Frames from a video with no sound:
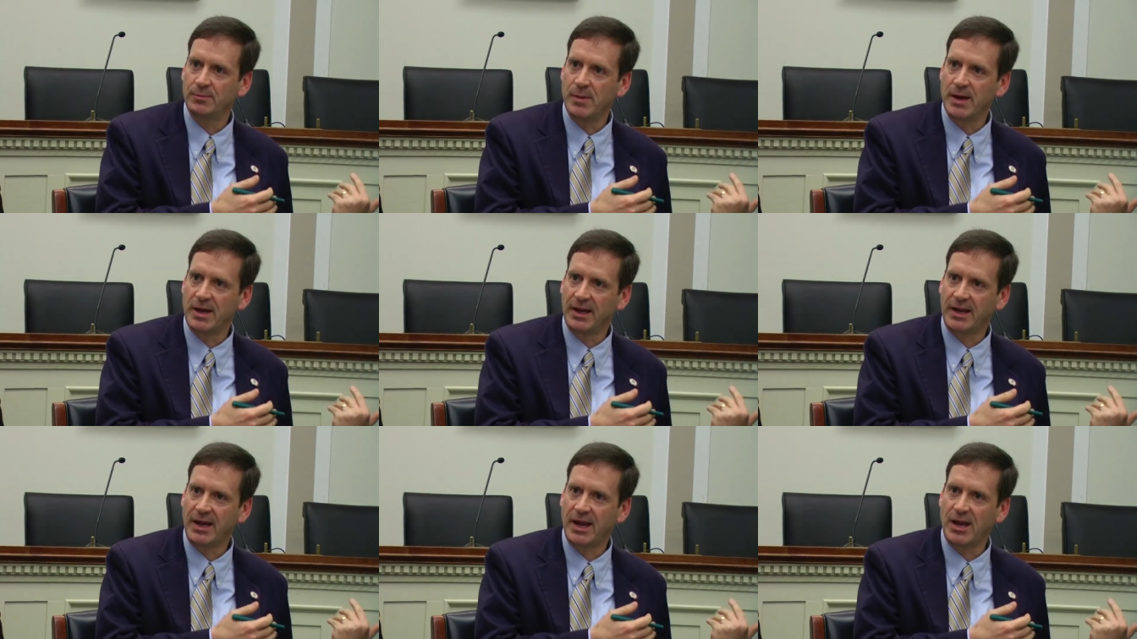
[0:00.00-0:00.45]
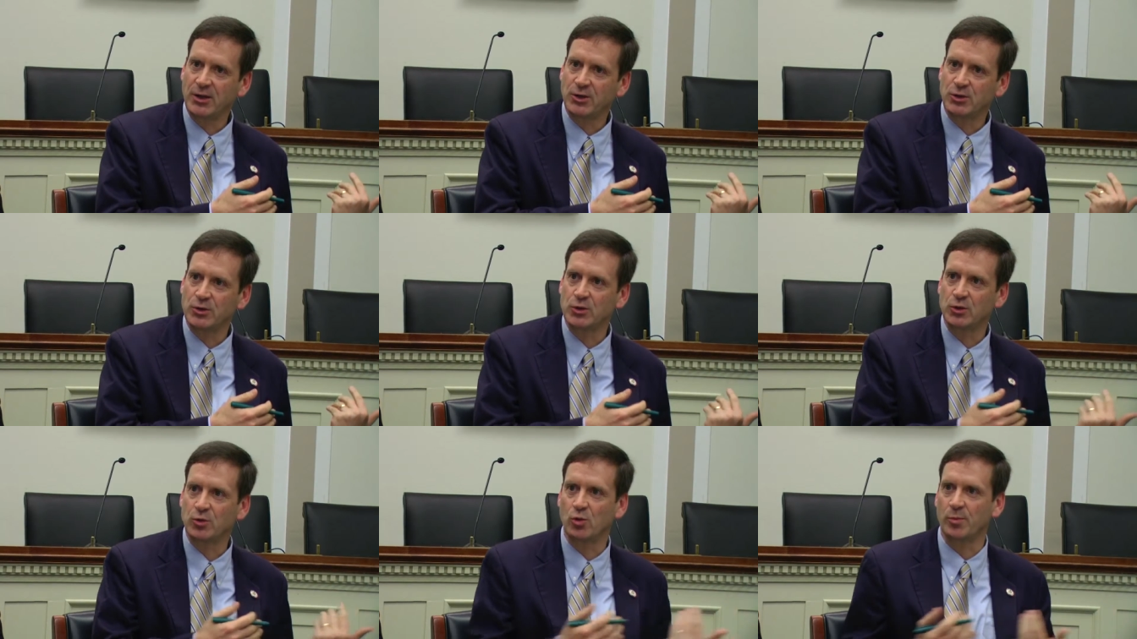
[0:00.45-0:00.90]

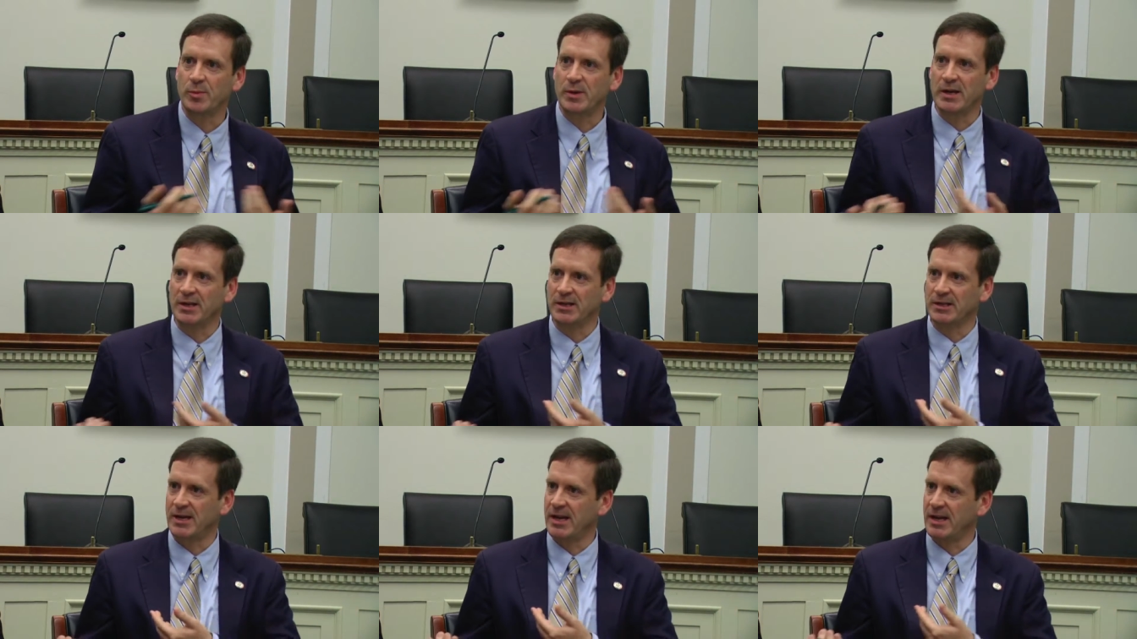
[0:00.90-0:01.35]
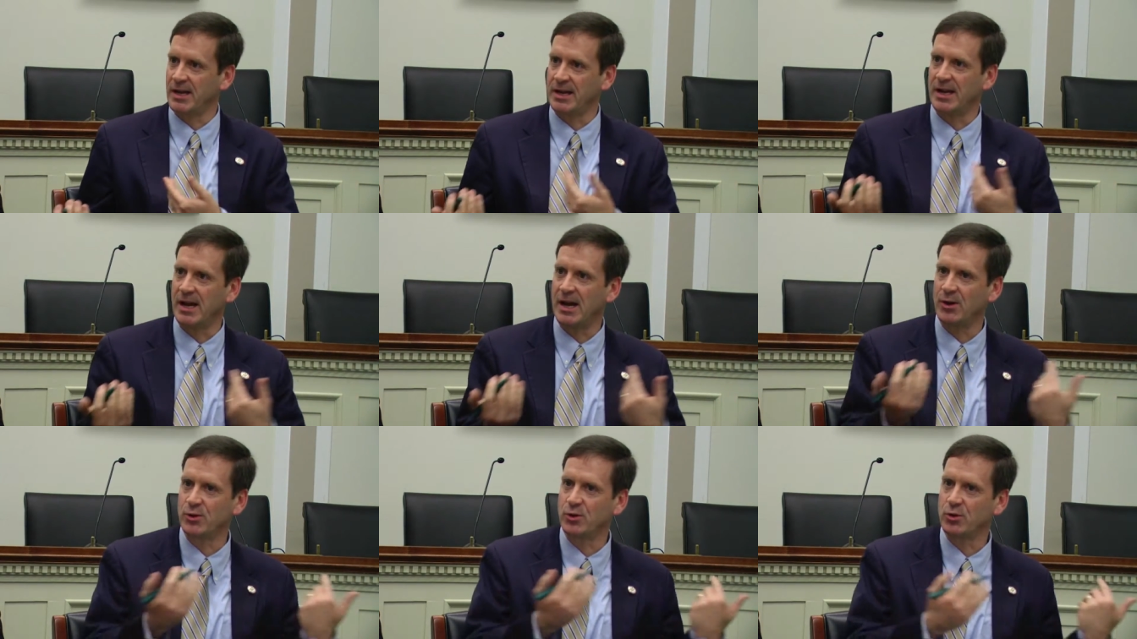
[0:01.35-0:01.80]
medications were being
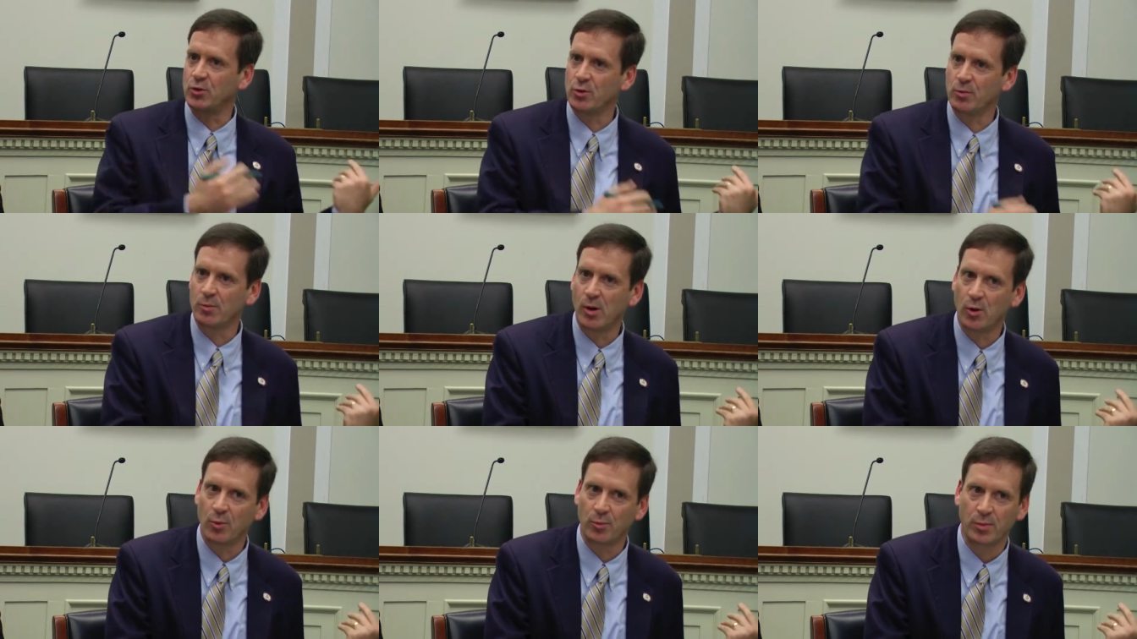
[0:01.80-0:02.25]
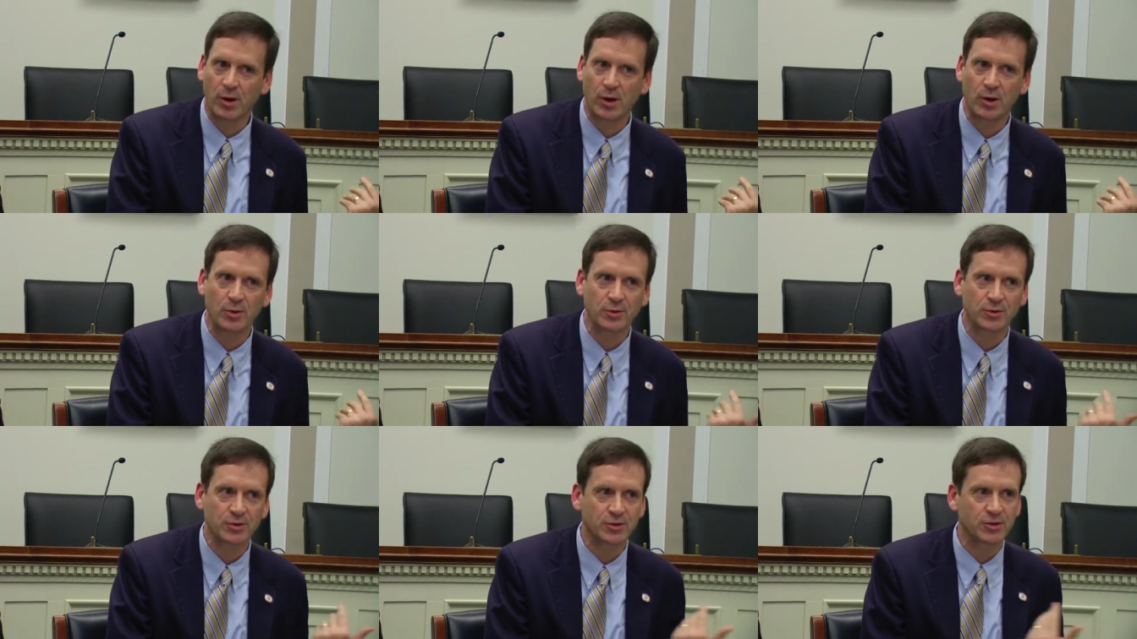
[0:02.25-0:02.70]
taken out to the remote
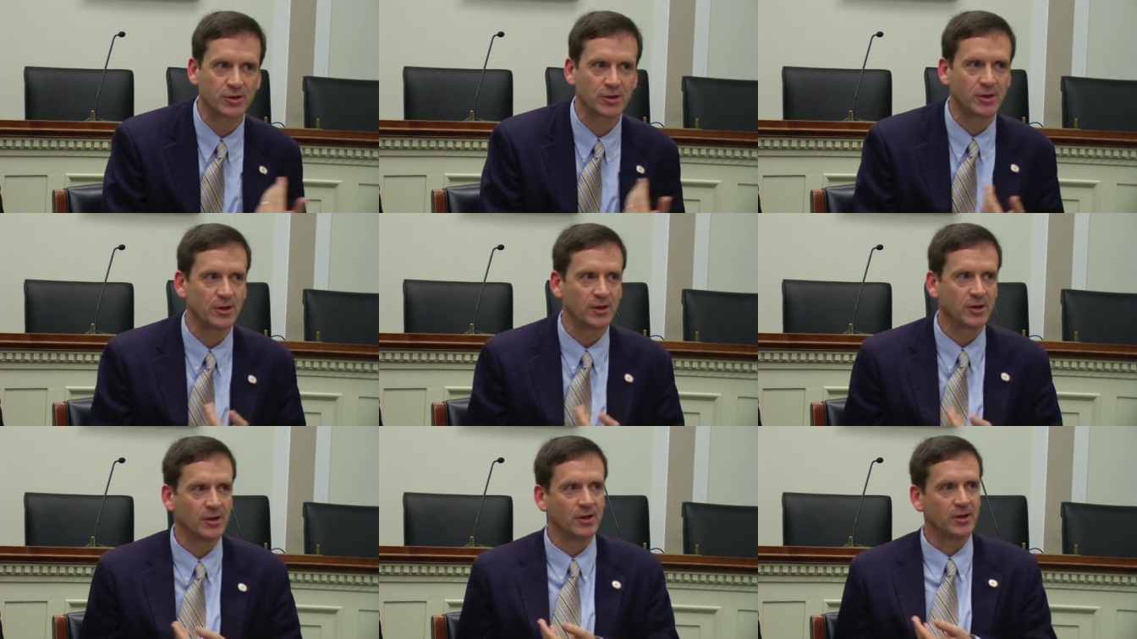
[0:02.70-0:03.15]
posts,